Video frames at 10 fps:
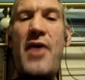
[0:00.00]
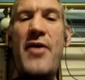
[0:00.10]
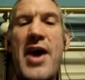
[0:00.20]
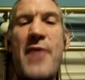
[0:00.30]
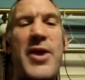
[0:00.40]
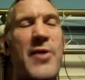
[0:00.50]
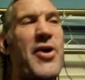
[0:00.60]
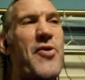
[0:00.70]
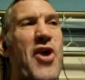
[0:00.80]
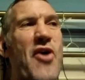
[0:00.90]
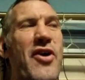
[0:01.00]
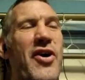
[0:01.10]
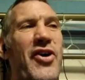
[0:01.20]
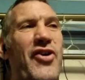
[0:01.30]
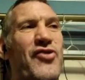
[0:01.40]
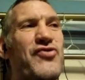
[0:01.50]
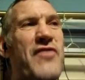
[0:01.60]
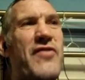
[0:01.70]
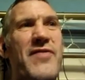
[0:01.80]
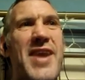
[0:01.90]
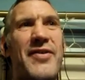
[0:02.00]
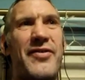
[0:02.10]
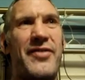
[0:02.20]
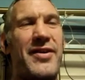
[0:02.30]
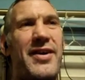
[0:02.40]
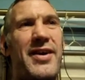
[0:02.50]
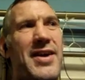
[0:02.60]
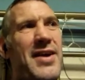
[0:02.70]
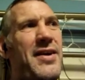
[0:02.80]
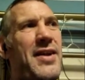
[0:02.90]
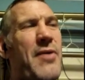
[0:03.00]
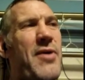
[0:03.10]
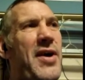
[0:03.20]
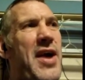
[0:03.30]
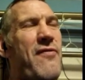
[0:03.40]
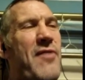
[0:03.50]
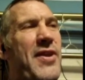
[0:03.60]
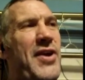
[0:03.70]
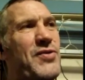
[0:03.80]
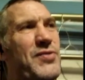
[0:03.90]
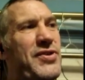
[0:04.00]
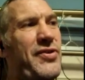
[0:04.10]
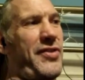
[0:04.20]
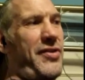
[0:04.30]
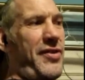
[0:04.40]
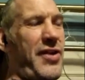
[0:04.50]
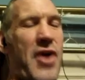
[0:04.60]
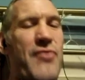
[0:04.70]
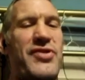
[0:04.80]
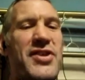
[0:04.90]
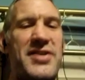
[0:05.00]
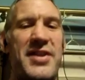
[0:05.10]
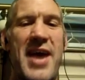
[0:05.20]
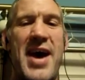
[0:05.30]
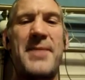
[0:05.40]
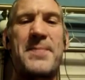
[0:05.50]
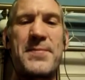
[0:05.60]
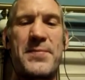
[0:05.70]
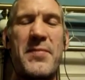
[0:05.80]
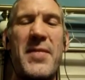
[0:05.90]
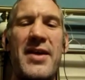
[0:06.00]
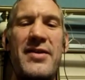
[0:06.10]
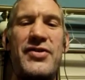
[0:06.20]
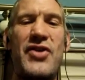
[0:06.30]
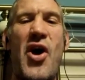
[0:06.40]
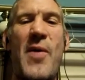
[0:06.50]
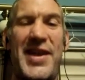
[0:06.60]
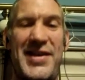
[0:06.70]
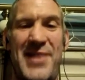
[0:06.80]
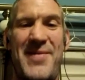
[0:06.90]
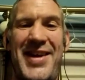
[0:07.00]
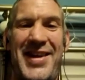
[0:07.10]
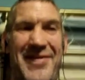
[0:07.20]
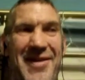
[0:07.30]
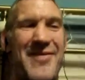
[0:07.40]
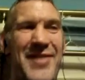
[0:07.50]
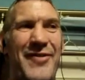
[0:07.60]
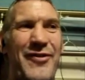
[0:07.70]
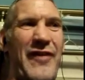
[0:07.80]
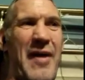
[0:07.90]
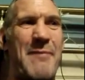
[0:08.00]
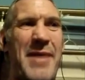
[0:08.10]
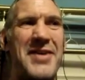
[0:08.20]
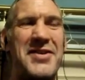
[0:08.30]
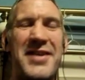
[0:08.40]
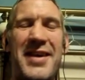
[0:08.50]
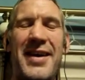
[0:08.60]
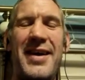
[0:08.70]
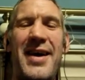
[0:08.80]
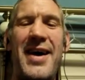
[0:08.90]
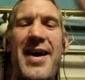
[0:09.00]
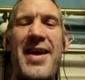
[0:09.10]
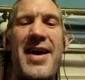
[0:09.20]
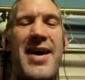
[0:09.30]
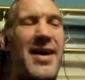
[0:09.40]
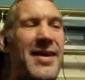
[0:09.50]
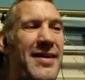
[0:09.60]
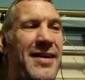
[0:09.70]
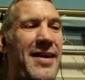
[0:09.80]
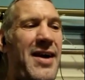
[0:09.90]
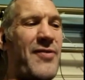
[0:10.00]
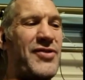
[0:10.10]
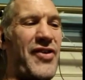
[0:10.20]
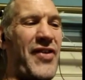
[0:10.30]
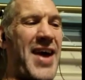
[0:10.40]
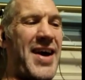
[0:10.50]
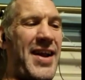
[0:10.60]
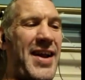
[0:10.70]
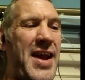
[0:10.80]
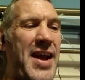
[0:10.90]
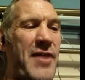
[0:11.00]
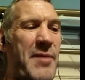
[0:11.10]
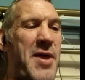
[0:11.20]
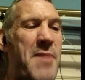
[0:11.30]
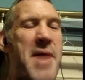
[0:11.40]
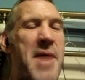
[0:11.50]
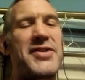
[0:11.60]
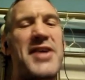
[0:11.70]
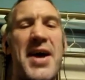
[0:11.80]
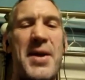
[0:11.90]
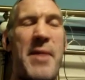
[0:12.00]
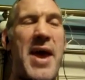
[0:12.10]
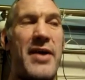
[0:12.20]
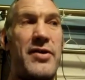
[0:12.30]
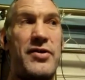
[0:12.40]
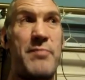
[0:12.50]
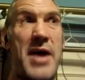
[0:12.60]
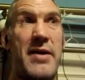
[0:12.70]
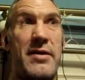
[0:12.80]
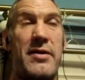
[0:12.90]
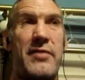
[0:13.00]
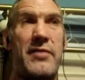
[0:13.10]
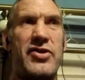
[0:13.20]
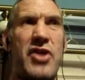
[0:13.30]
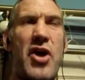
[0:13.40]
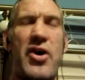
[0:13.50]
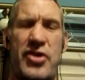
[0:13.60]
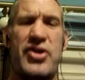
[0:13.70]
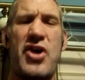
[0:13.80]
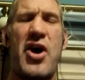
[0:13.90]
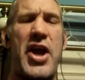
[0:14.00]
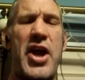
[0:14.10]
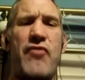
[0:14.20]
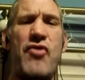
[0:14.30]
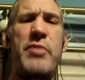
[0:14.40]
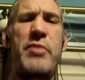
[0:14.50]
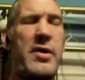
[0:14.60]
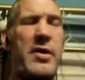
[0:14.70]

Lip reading: Oh, yeah, we all got driven round. You know, everyone else was on the coaches and that. Skyway team in their own little fun bus, and I was on that and everything. Me and Matt sat at the back because Matt, it's like a tight knit group,